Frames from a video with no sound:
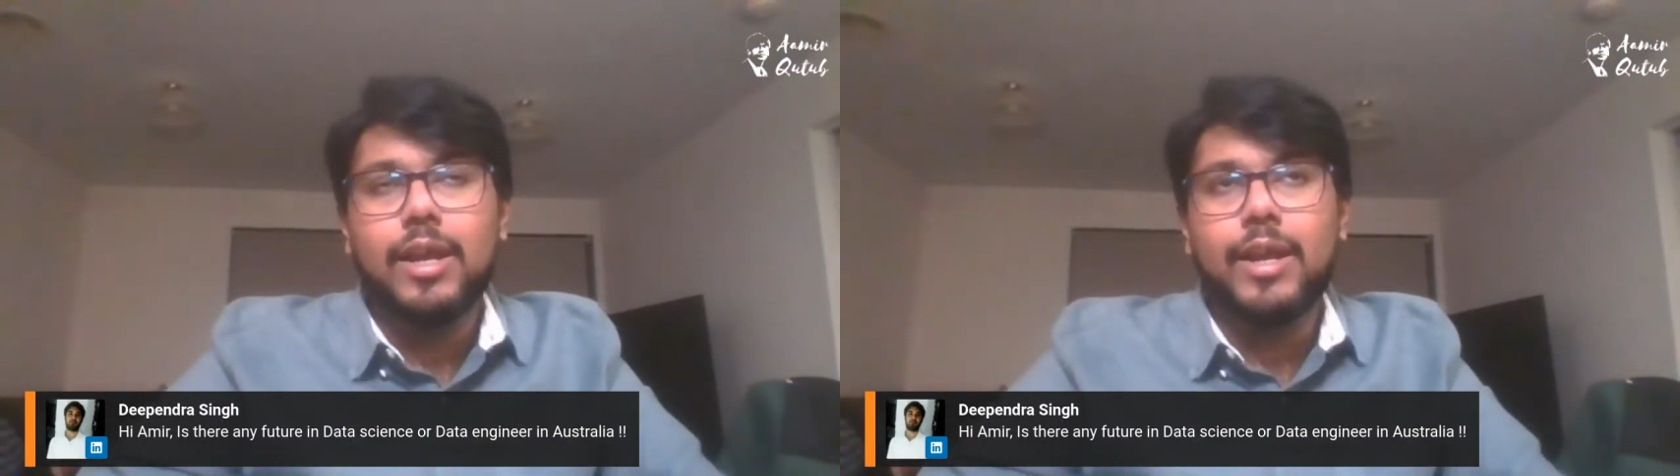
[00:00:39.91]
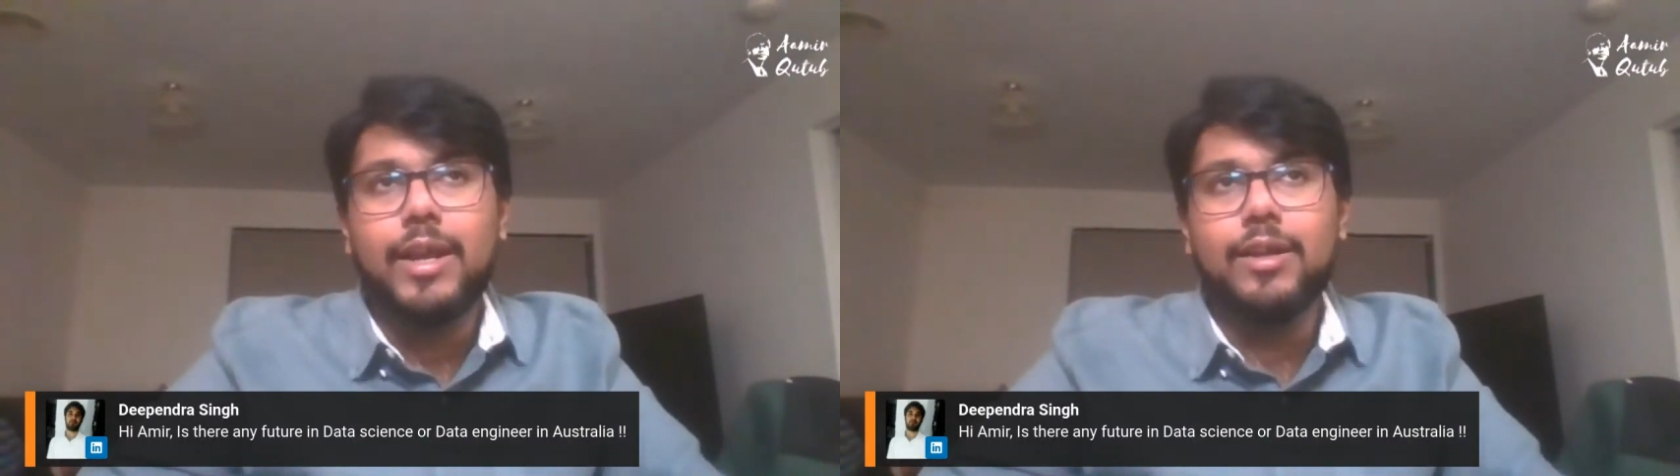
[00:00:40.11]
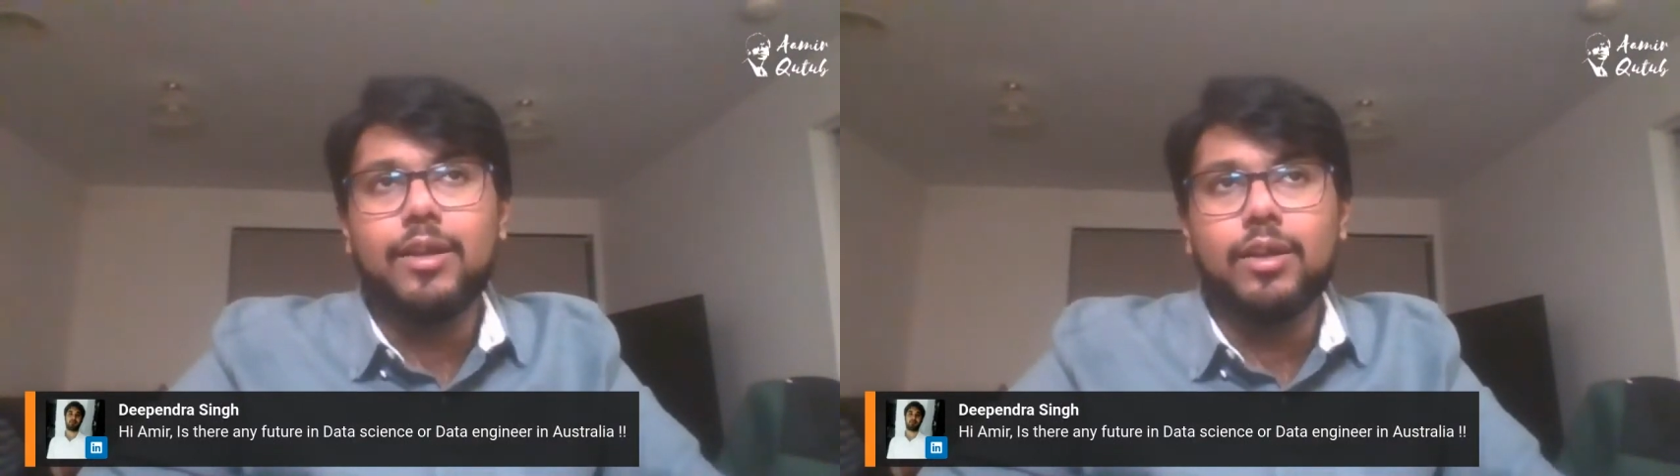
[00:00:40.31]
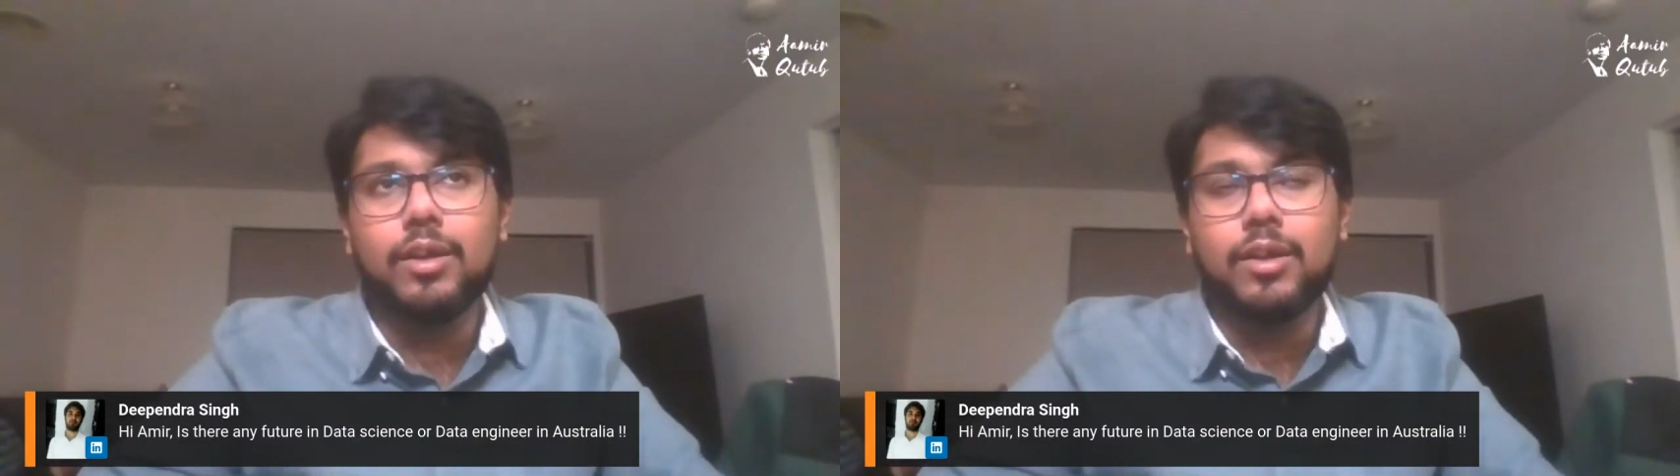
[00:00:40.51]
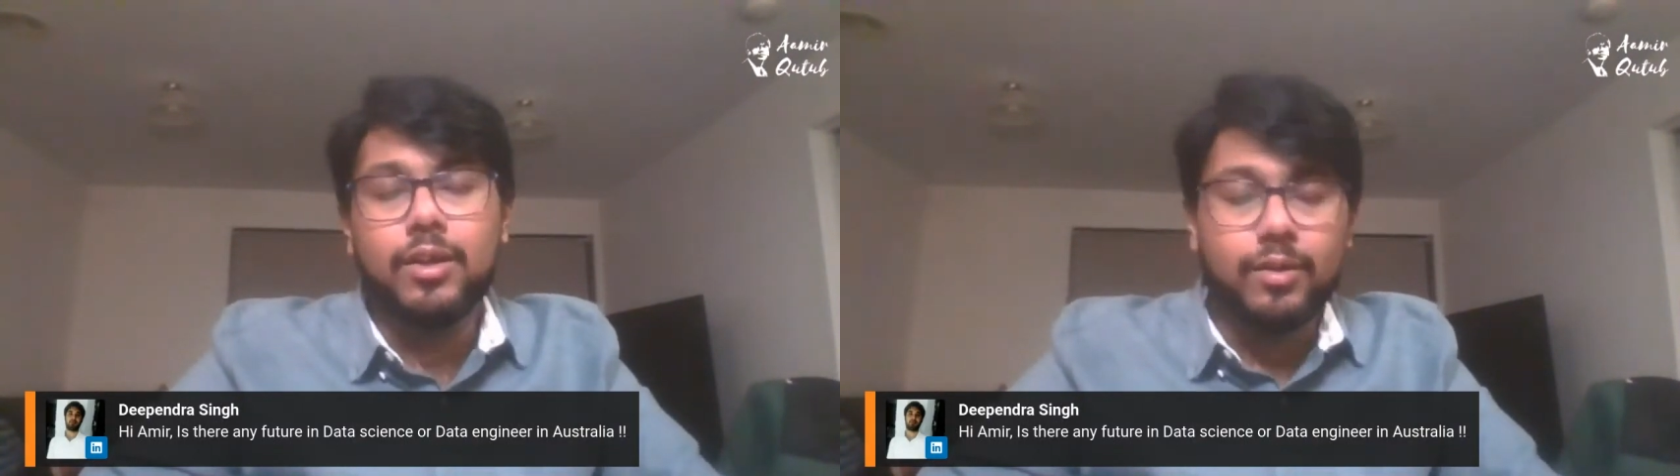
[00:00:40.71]
and
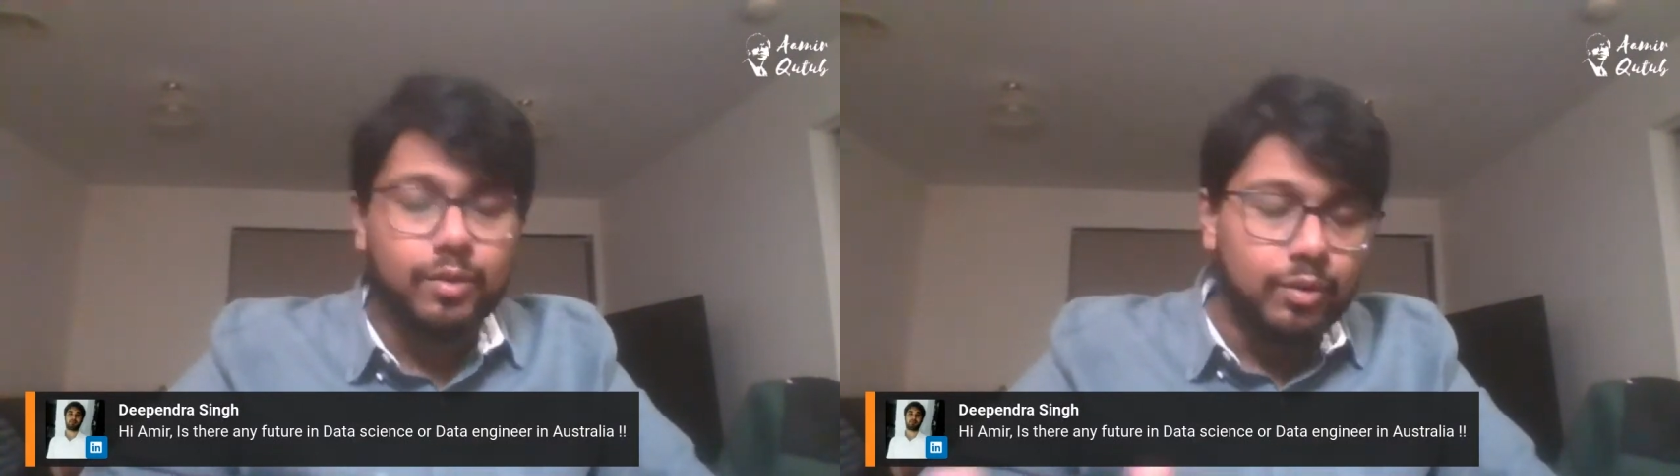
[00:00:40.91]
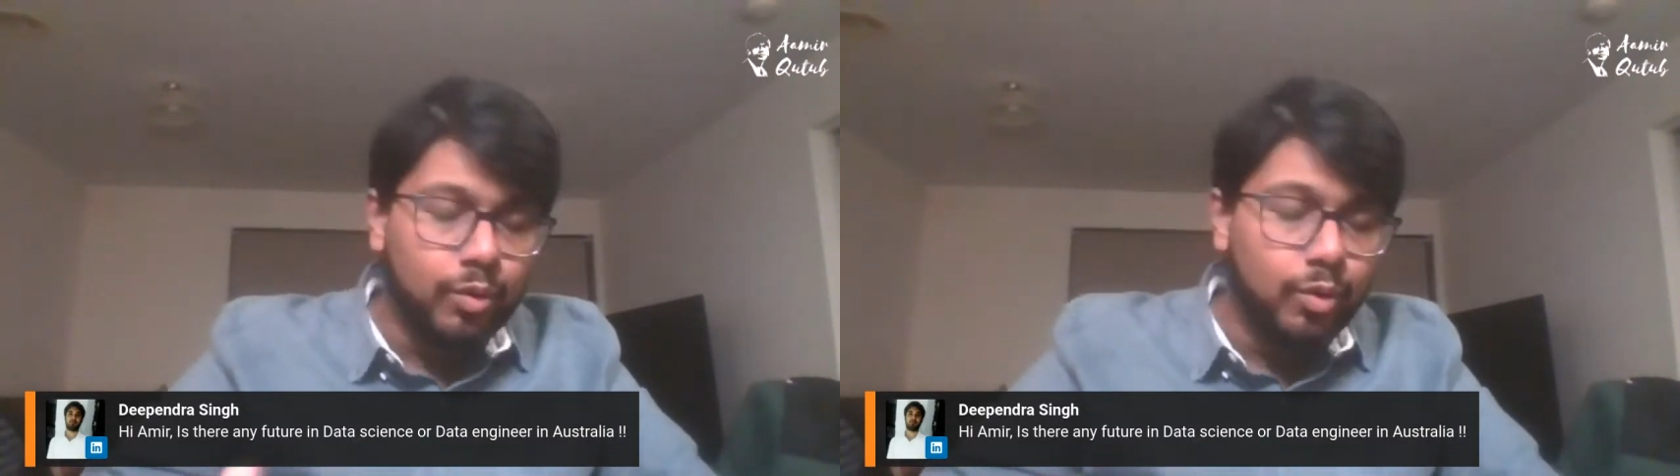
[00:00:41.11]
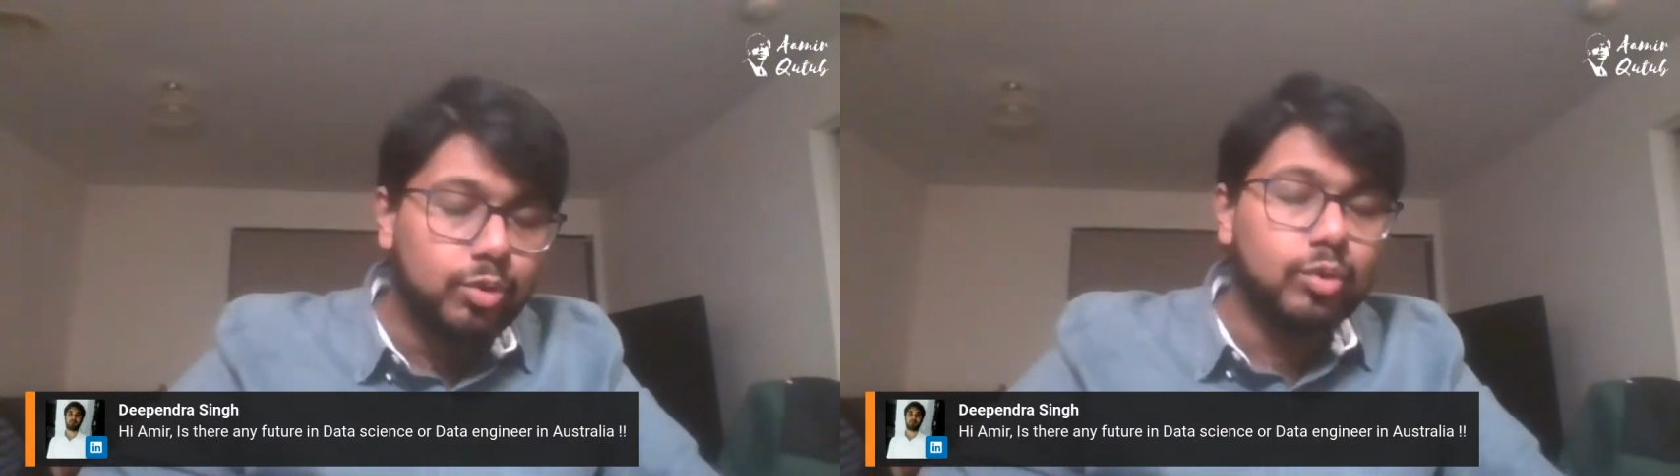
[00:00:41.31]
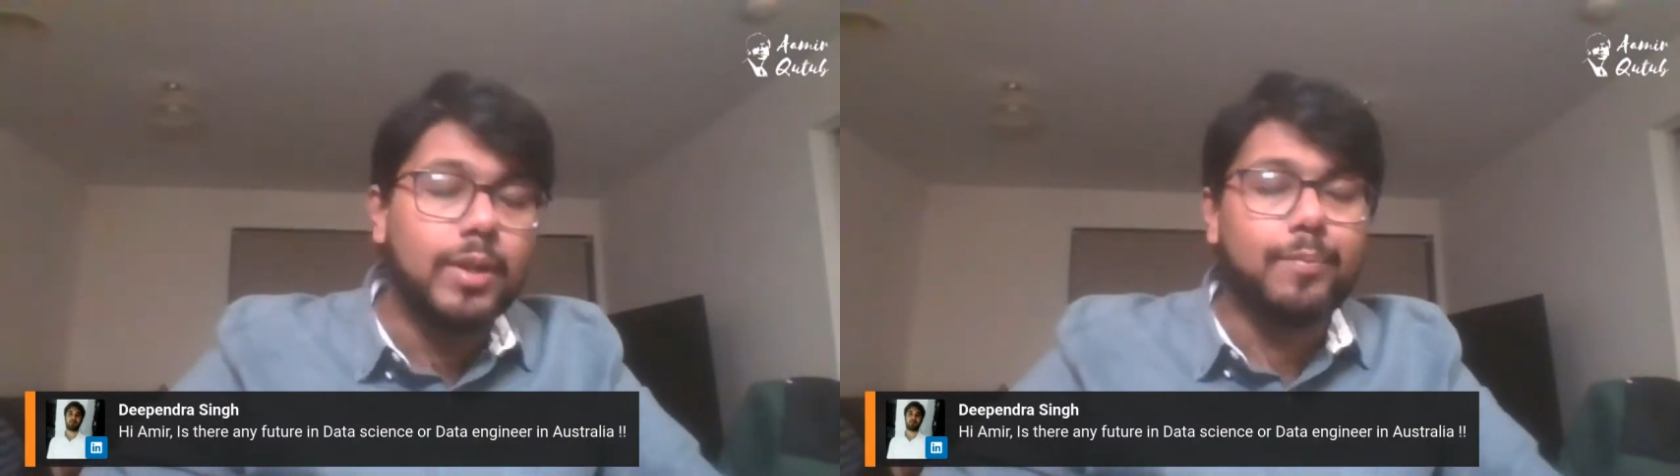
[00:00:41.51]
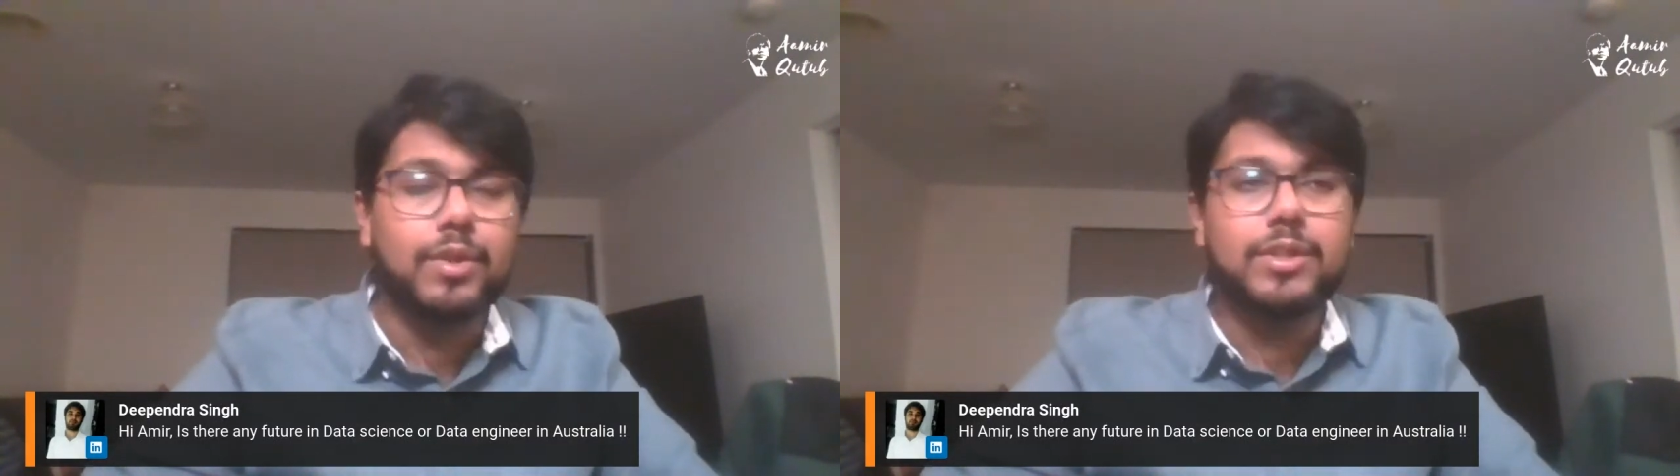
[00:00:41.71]
go through
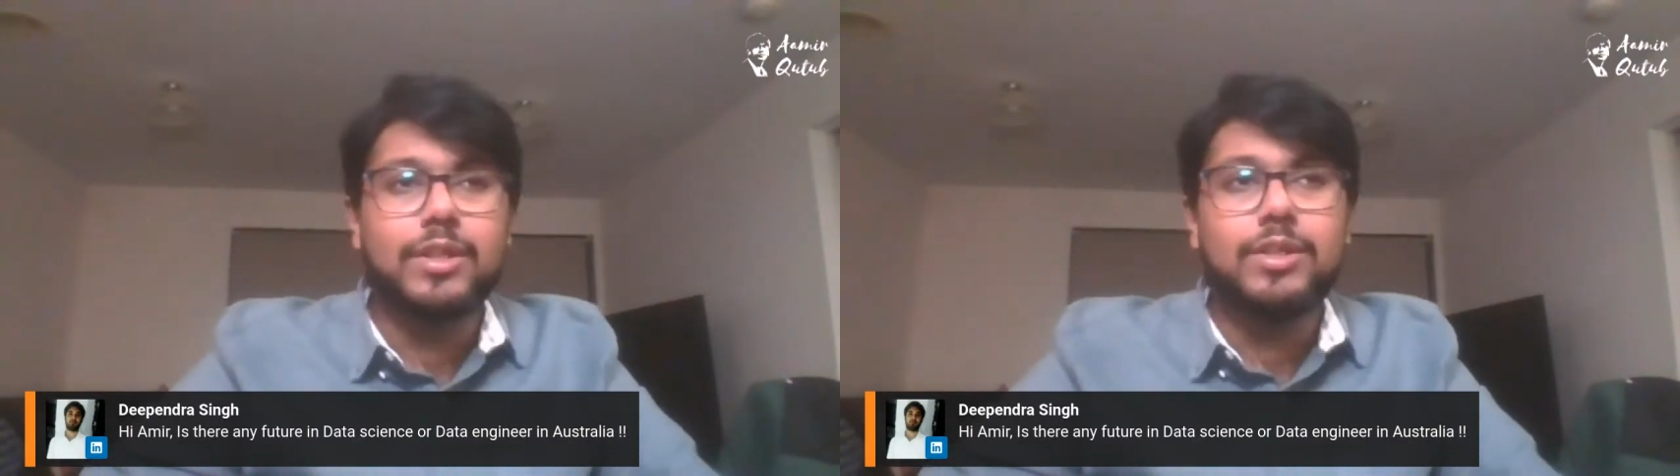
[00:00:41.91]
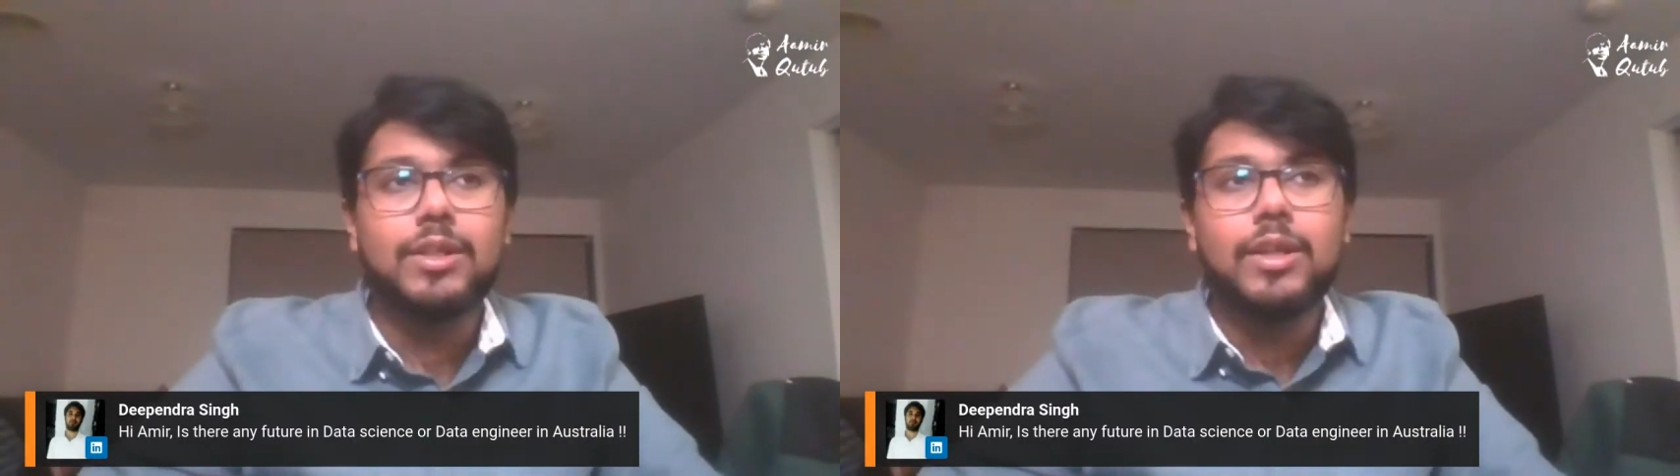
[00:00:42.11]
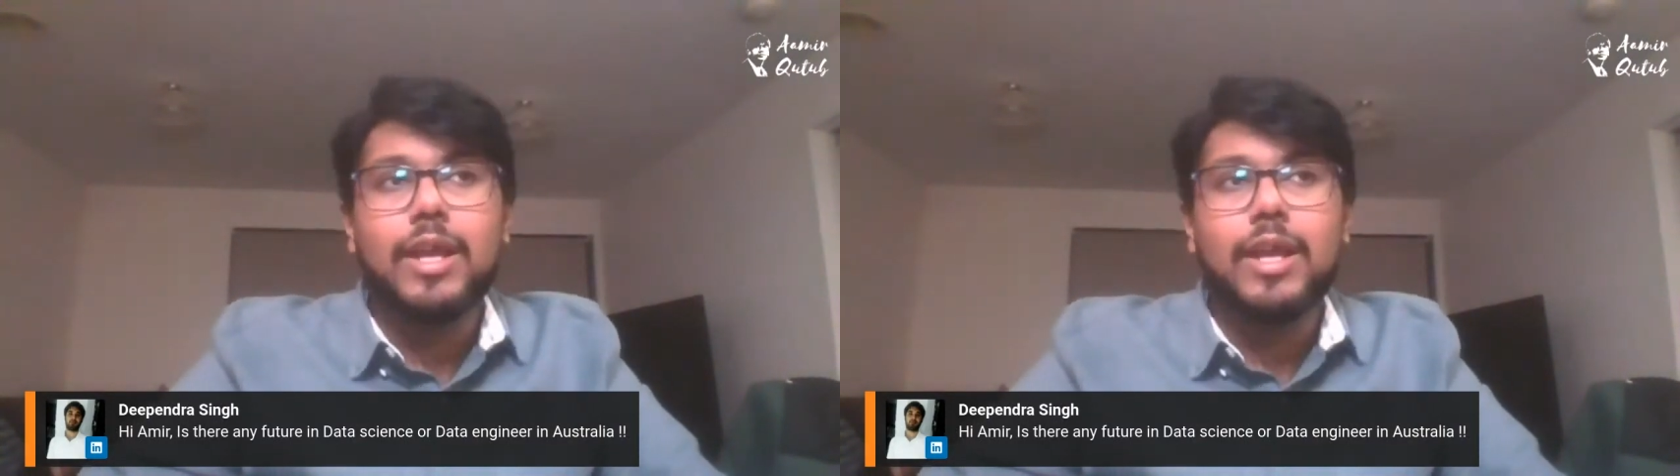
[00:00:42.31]
the process.